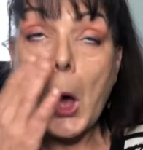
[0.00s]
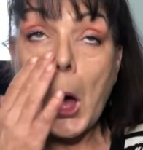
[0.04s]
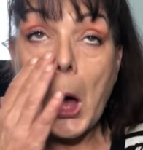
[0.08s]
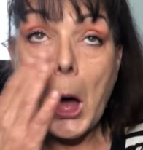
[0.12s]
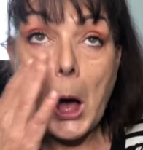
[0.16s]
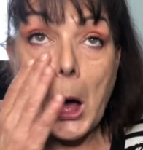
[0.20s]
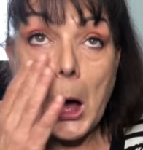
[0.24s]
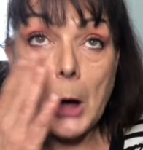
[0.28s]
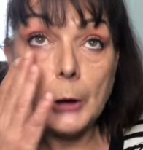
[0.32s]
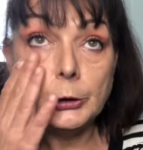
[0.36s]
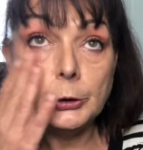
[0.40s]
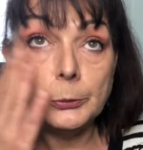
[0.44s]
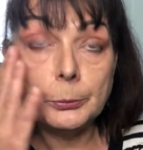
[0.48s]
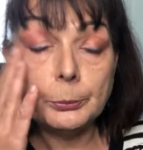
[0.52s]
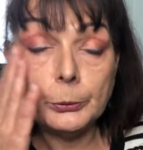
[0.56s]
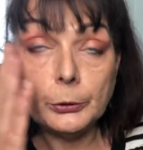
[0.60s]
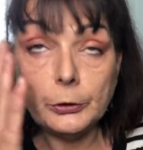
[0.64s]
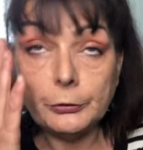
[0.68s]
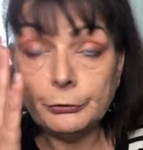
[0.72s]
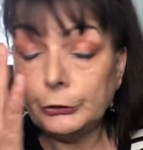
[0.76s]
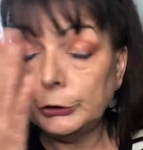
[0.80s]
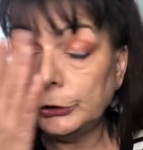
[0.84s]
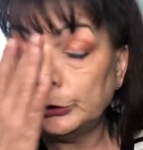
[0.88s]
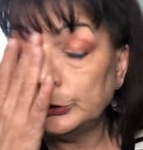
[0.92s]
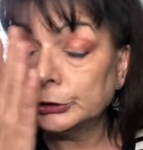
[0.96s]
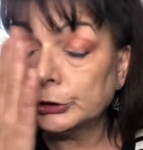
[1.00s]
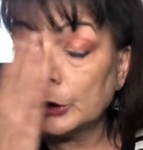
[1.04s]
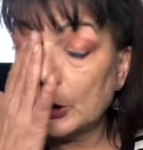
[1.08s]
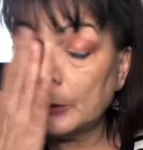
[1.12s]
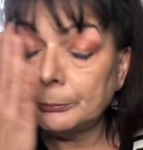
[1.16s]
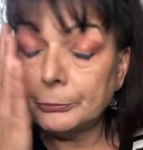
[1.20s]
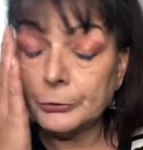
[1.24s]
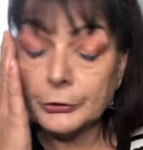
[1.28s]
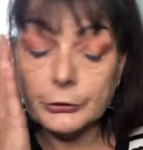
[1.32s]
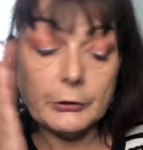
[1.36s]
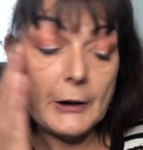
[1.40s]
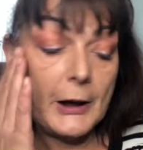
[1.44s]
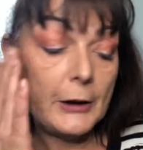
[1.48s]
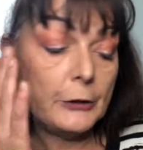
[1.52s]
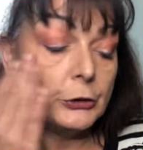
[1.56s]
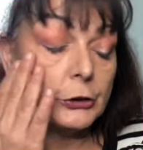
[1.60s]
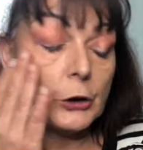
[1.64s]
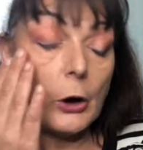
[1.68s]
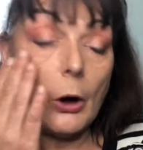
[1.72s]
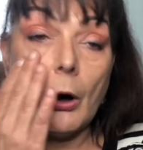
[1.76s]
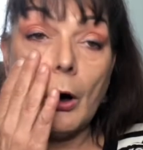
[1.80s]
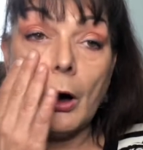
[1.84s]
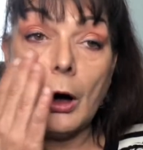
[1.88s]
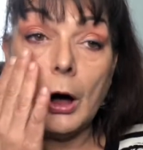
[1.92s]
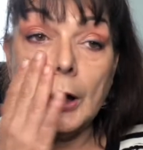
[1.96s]
You put a few drops around your
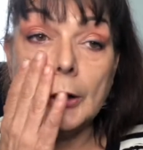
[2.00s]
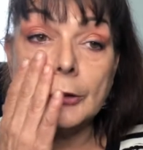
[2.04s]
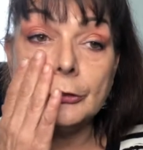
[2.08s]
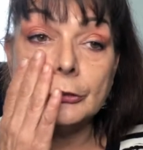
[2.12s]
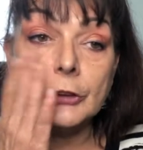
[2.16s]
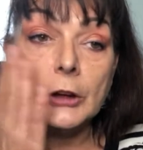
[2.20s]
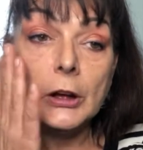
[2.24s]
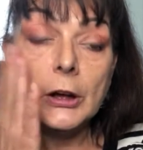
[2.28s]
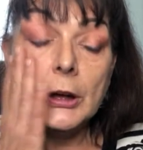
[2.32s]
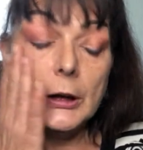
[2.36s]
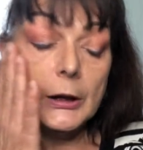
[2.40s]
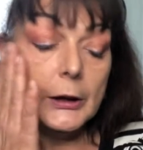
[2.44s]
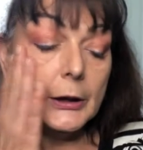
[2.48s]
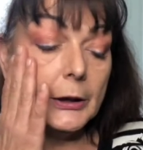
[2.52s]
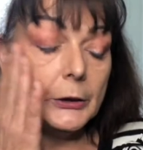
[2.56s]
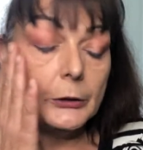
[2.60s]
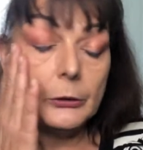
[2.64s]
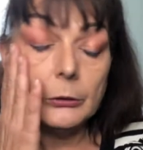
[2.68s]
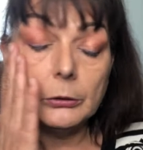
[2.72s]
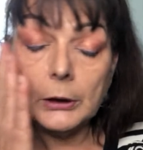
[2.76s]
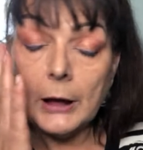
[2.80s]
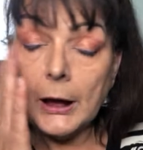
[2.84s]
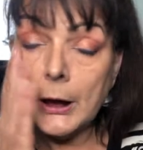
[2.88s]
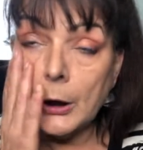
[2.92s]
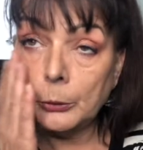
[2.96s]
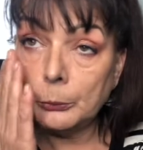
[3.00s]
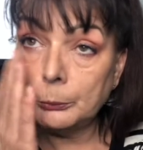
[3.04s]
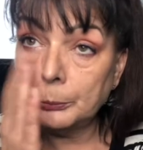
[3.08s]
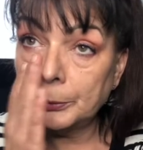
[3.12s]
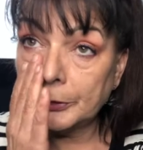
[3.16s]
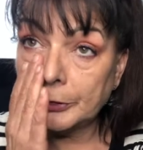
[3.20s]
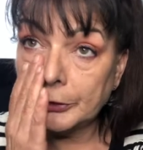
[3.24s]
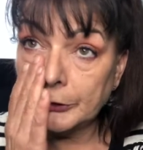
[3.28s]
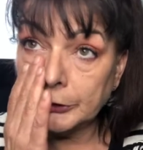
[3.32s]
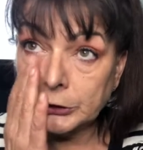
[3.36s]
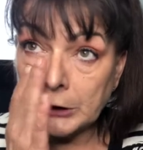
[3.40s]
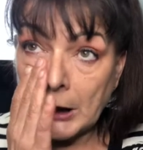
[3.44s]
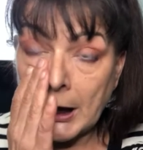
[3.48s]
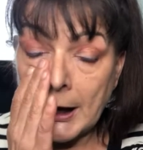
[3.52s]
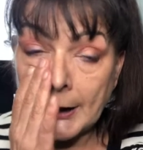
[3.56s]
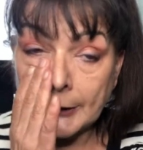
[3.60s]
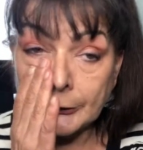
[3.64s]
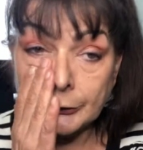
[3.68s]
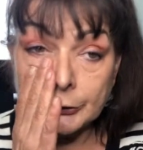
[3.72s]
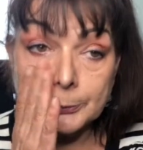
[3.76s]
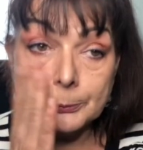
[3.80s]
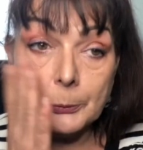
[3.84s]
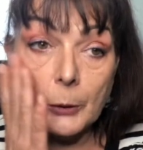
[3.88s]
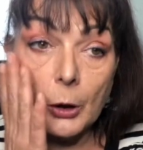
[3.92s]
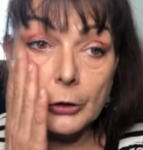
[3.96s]
eyes. It'll help with the dark
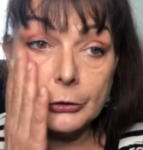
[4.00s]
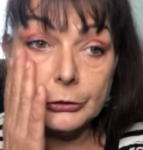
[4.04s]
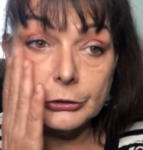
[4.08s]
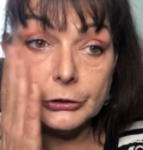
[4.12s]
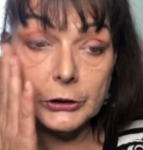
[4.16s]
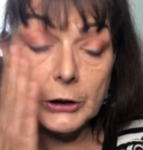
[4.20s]
spots.